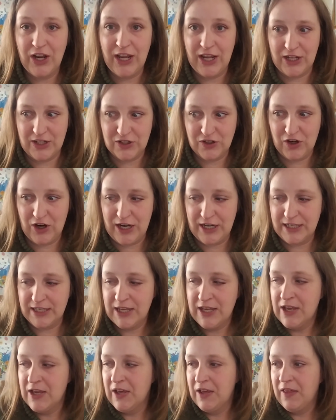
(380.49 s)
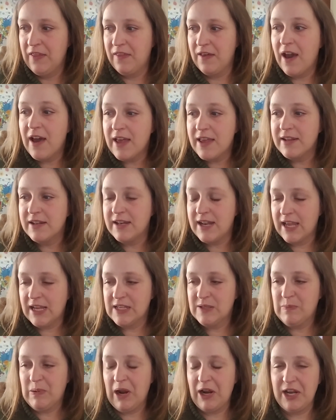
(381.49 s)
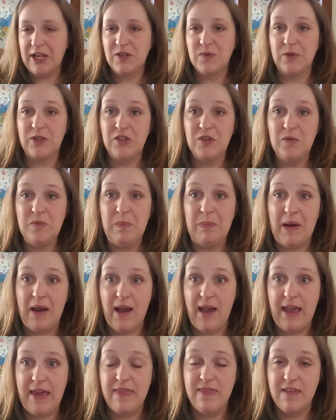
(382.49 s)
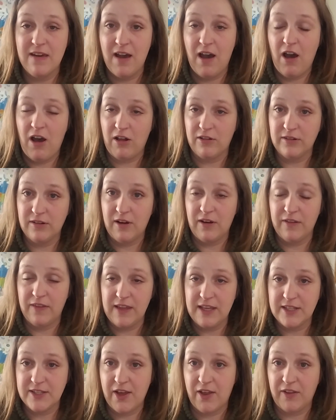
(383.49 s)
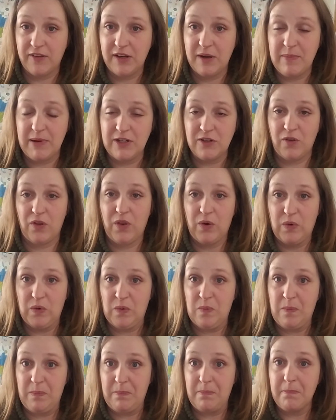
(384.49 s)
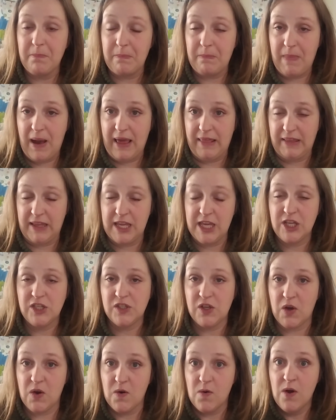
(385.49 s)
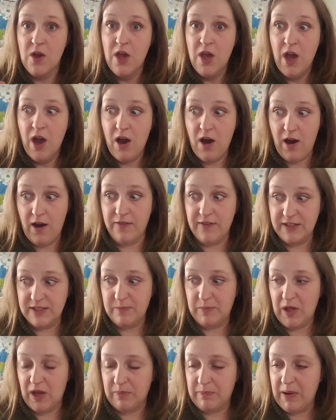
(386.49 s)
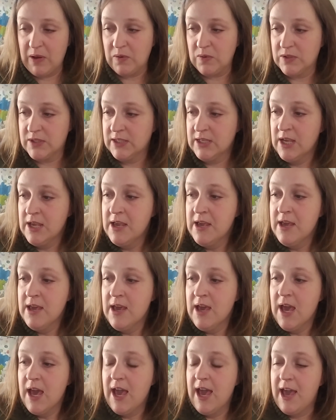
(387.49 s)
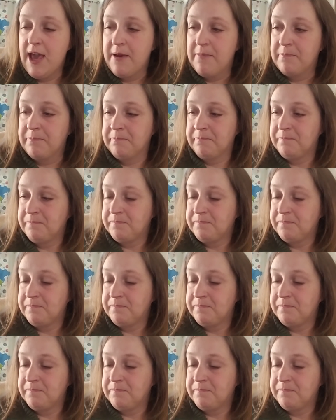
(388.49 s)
It's great next product when you buy the Hol All Things Holiday Bundle through my link, so on this blog post, um,